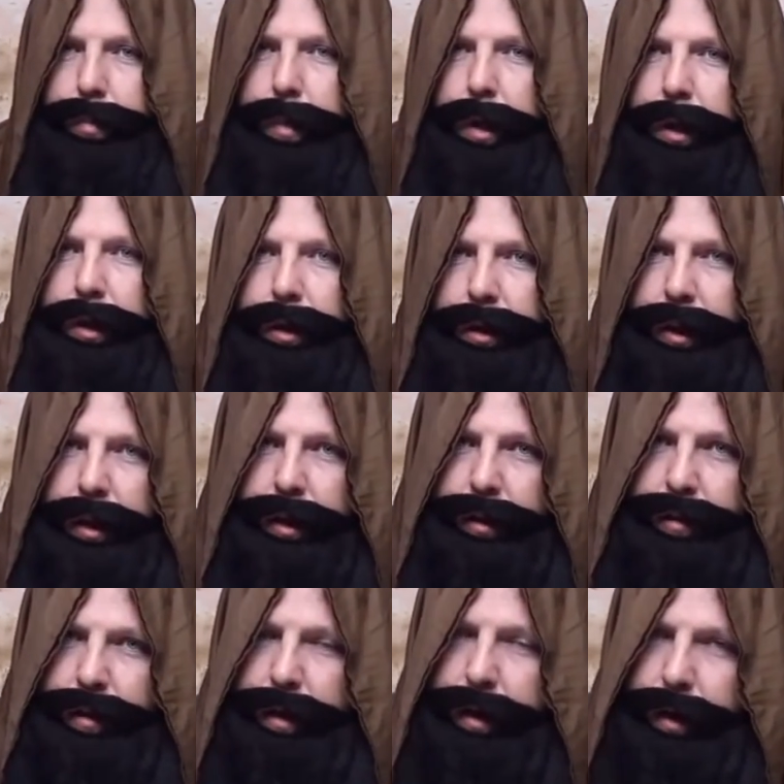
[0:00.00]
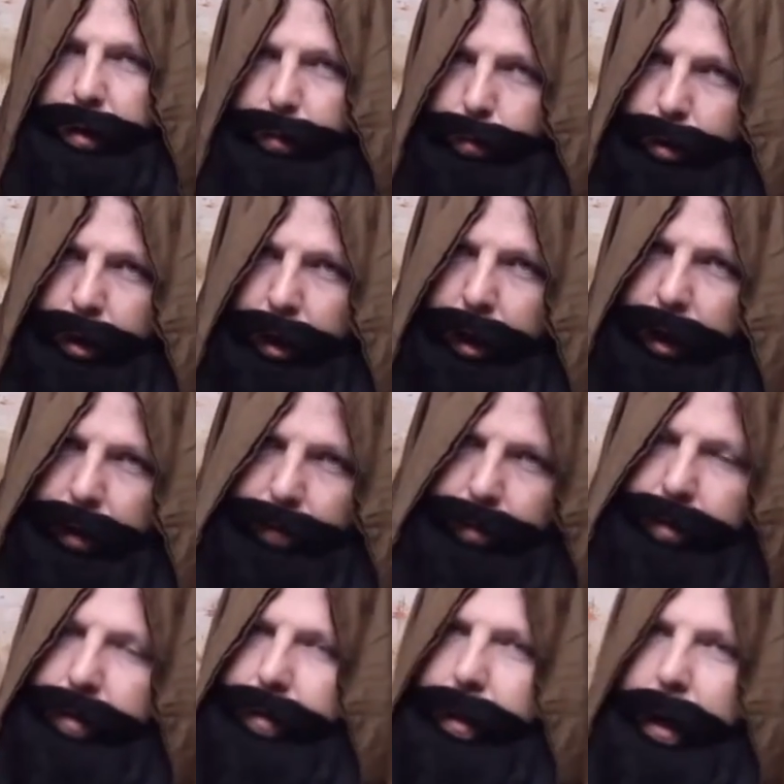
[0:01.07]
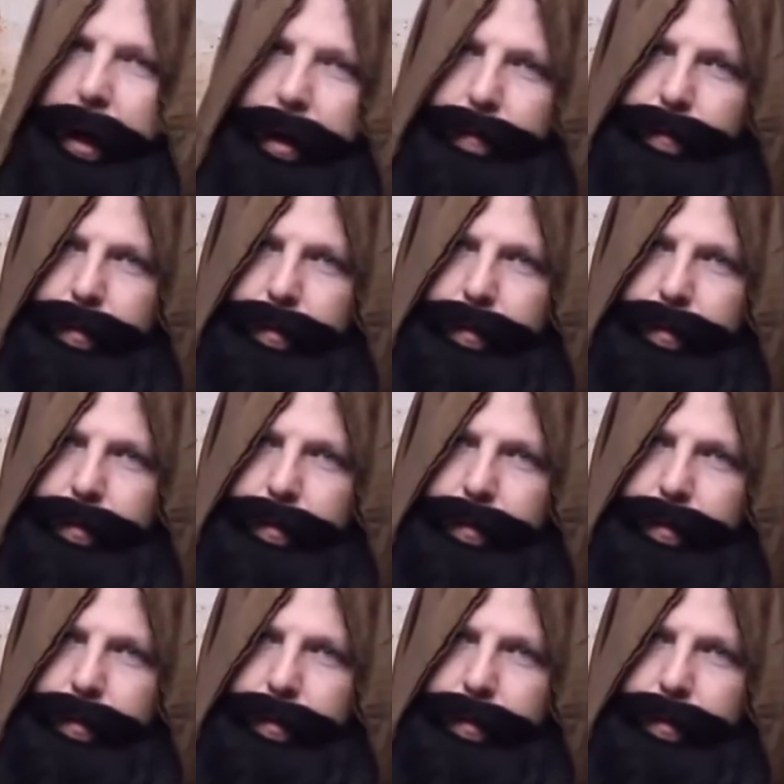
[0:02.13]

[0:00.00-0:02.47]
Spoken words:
into D&D and want to have a staff